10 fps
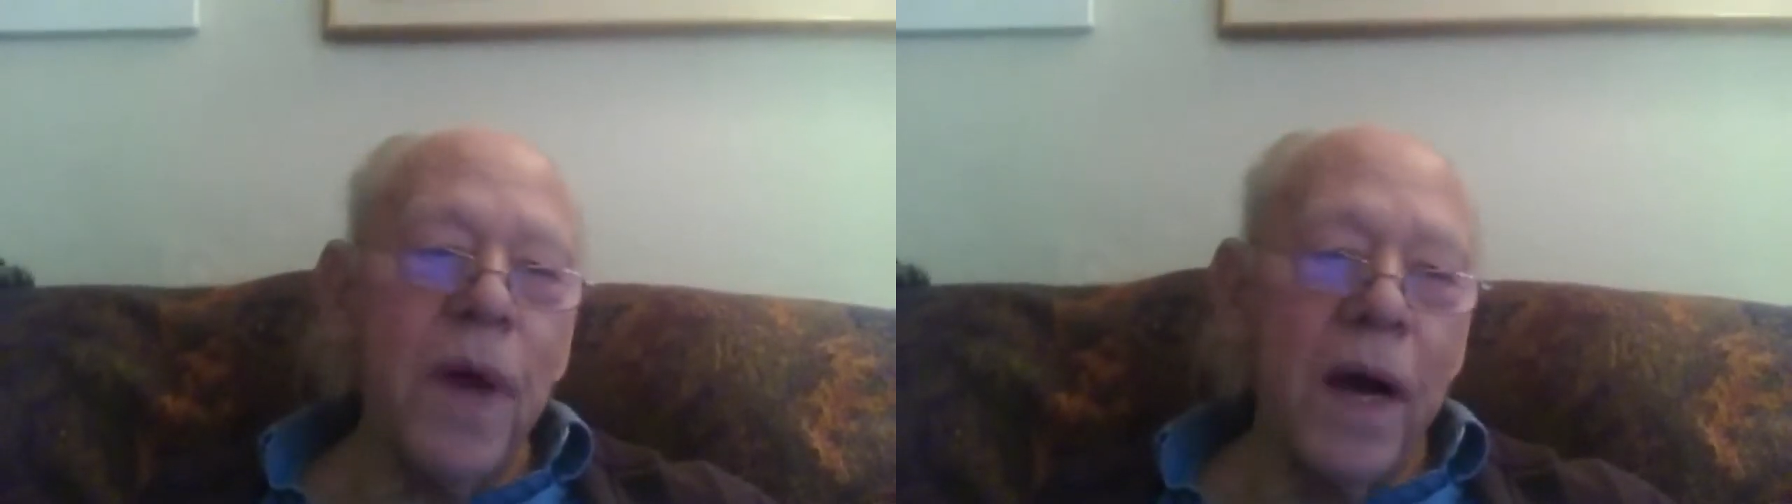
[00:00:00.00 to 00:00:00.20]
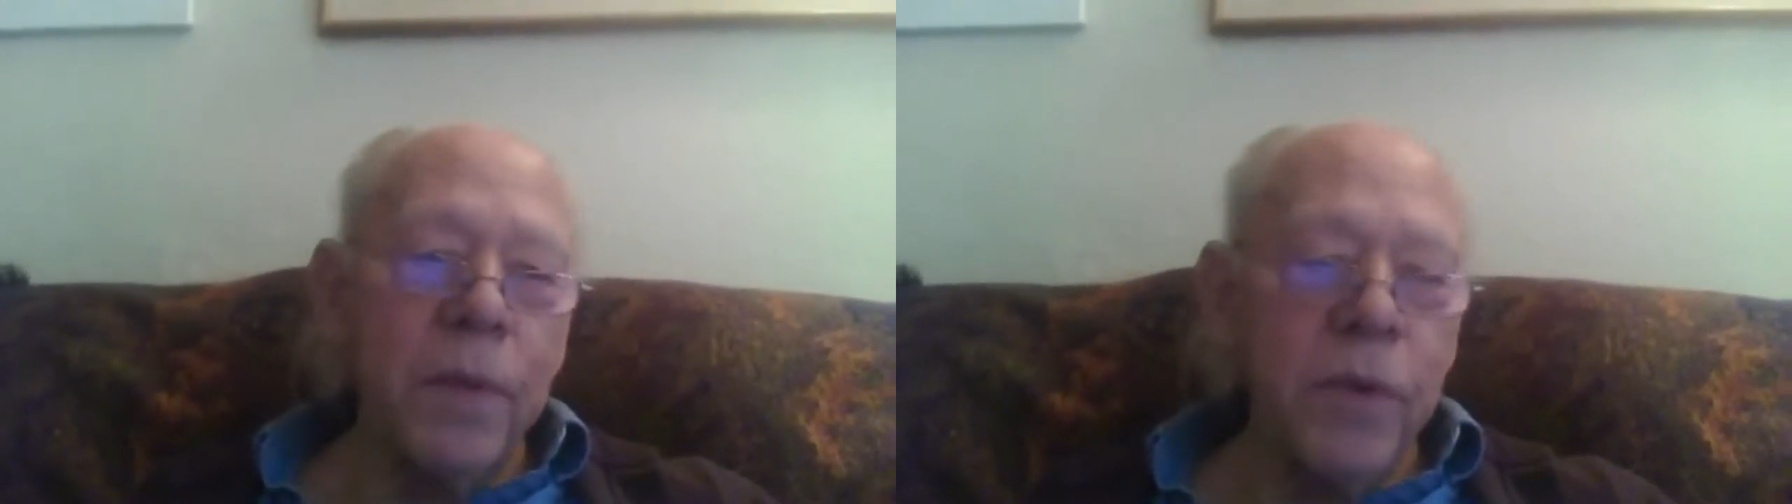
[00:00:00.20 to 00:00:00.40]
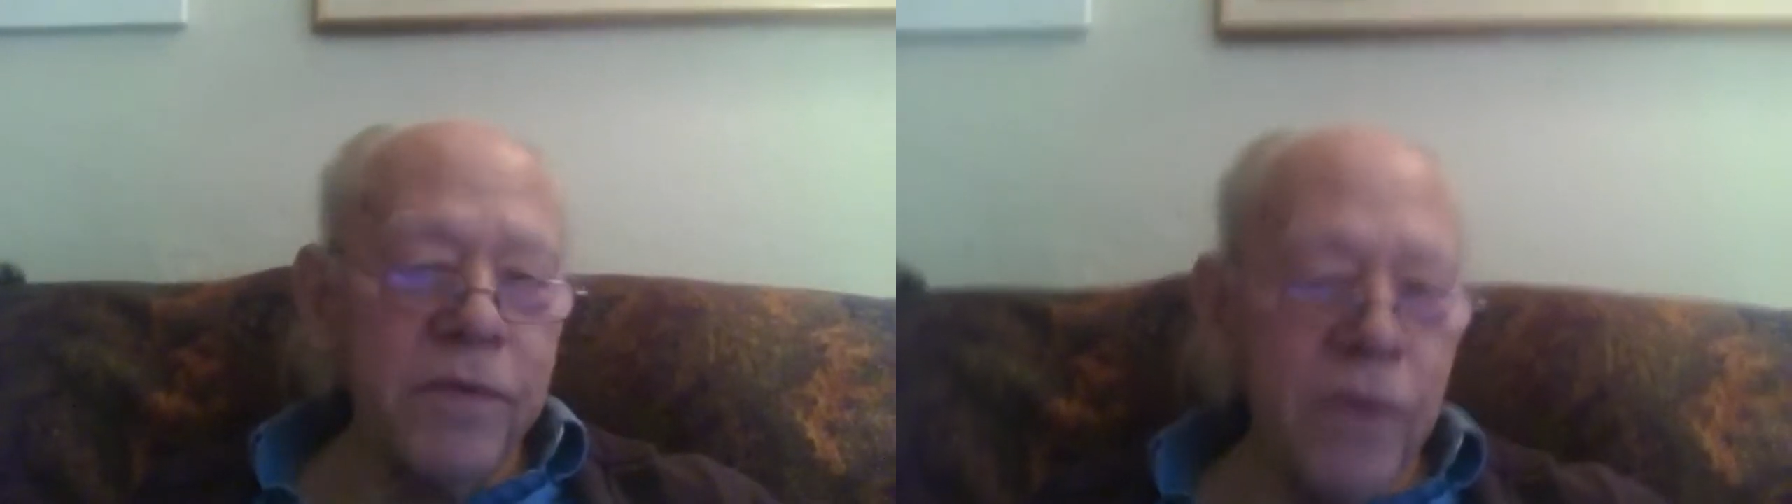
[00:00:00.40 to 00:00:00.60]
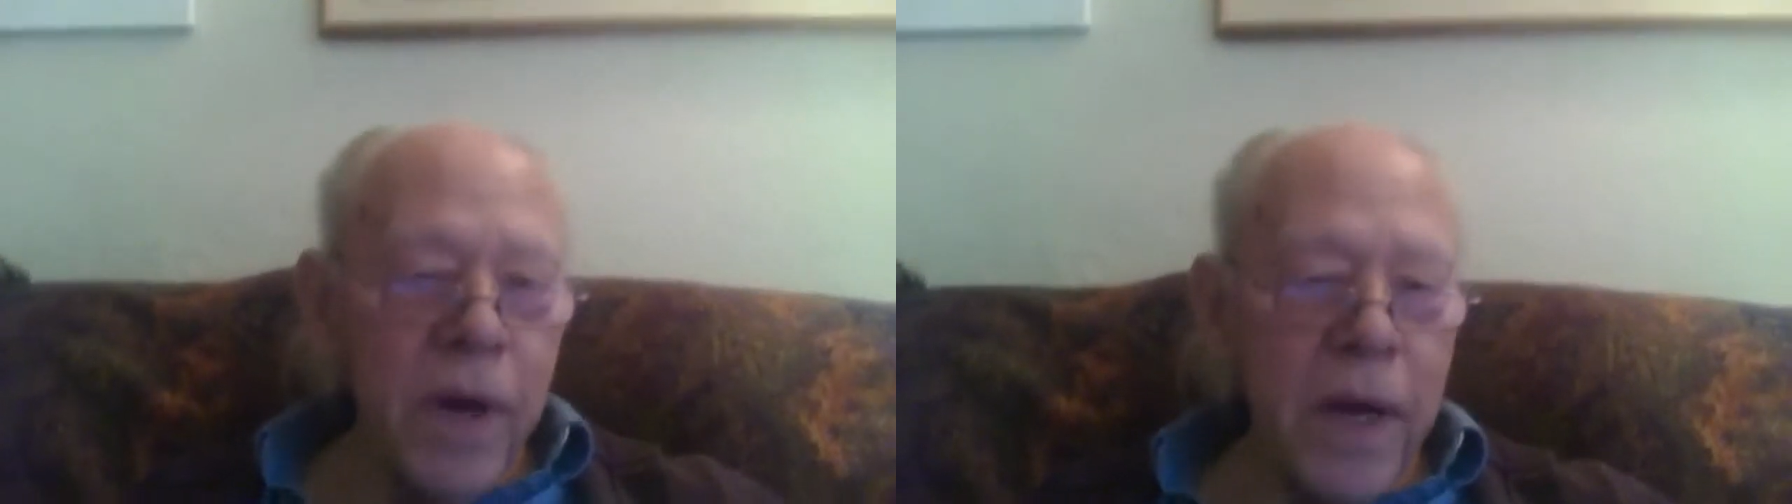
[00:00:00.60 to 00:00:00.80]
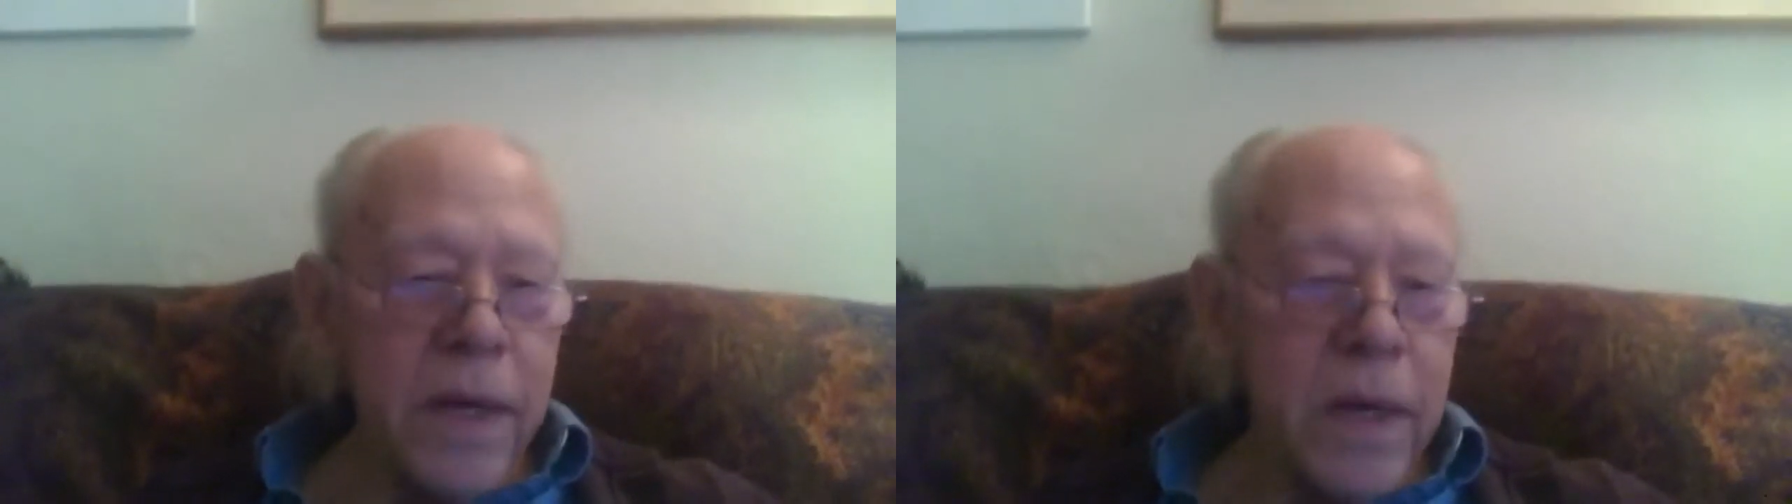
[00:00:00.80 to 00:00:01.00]
hybrid
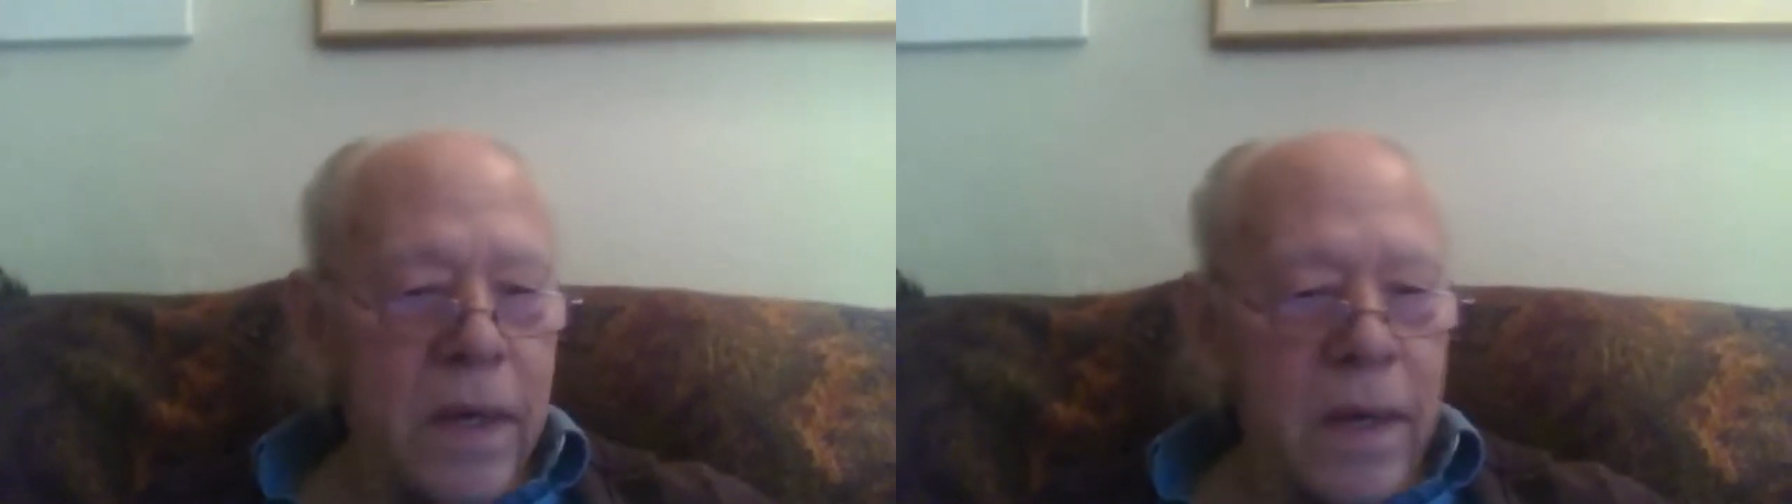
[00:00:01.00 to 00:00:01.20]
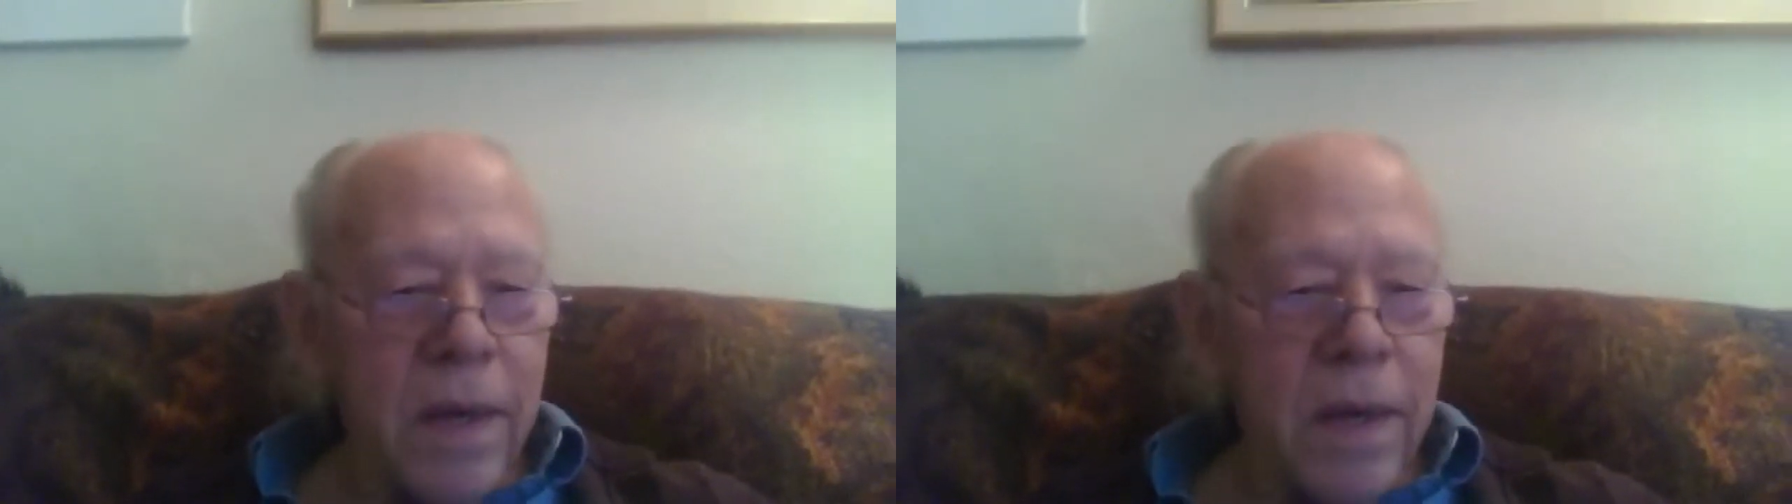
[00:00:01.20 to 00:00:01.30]
variety,